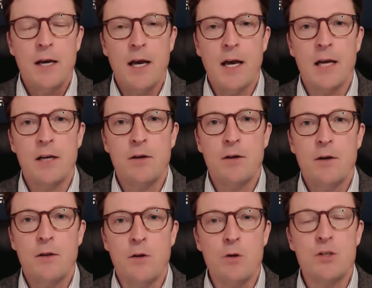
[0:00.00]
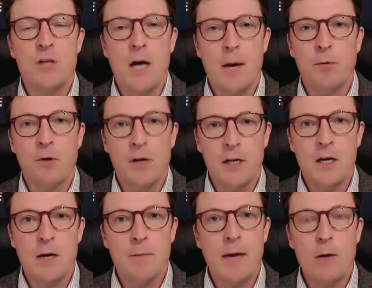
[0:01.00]
and those upper
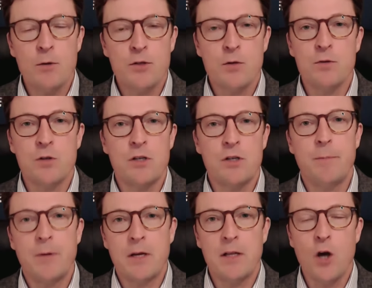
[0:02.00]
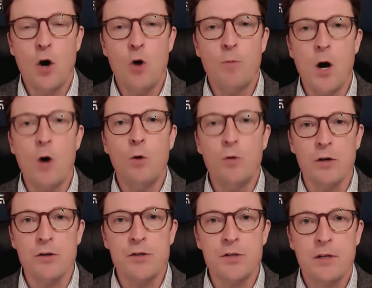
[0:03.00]
income households are typically home
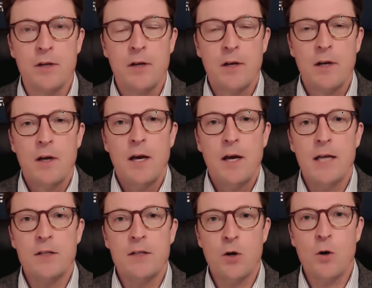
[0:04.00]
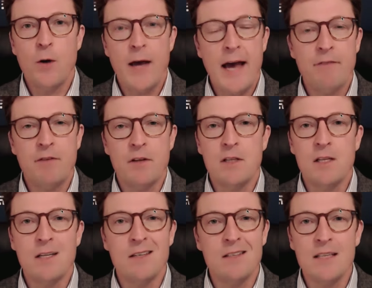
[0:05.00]
owners, and so have a
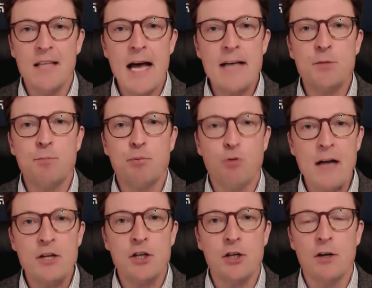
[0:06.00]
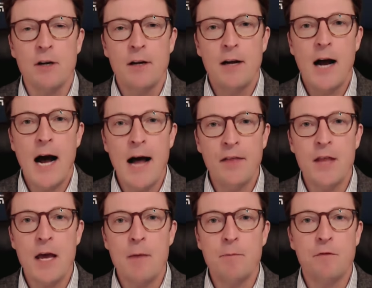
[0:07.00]
little less pressure on
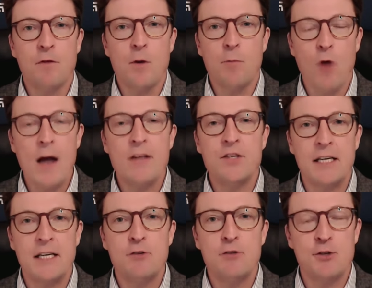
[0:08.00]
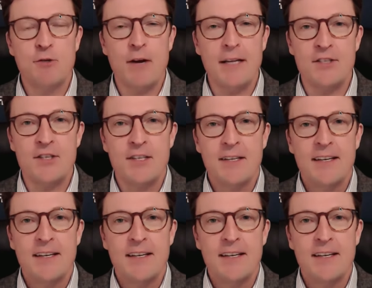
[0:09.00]
them from rising interest rates.